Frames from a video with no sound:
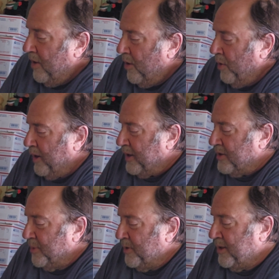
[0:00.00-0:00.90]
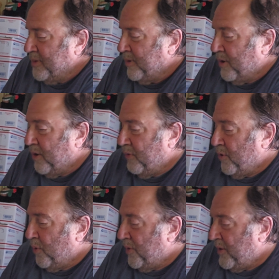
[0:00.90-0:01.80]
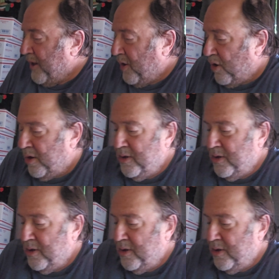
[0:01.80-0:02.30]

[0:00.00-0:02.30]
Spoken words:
Okay, now some of the things I don't even know what they are.